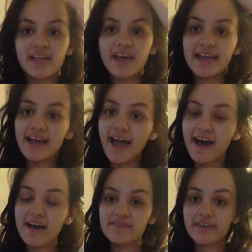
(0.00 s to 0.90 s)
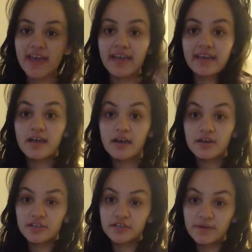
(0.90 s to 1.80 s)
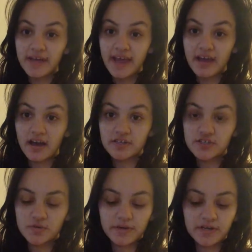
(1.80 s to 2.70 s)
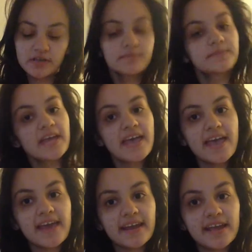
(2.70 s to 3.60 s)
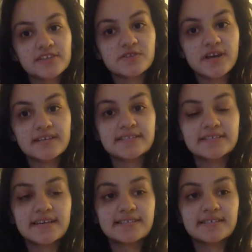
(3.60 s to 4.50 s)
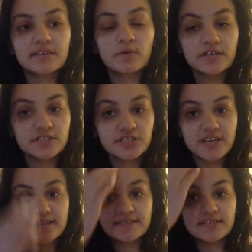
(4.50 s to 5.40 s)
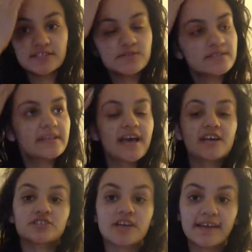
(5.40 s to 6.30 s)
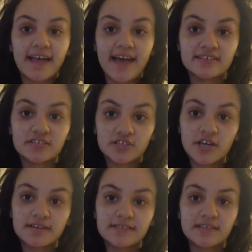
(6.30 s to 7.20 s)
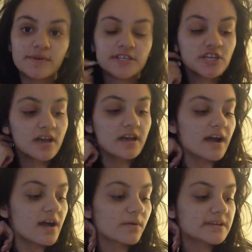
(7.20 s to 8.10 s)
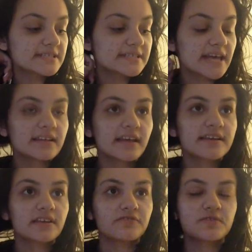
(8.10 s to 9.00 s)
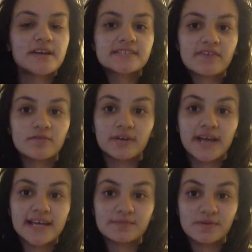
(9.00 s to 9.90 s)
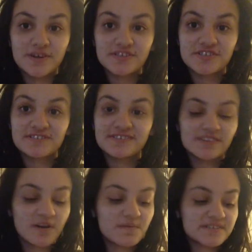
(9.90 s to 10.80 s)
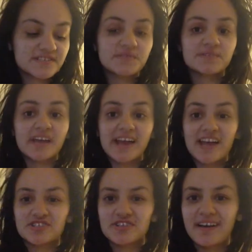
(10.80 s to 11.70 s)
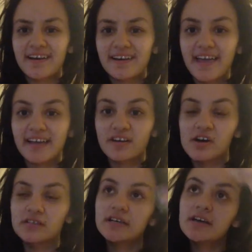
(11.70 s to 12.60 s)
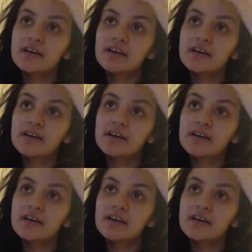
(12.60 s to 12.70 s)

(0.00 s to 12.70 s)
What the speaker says: I have a Q&A on Twitter, and I asked you guys to send in questions using the hashtag #AskChelsea, which I want to say, like, if you guys ever want to ask me questions, always use that hashtag, and I'll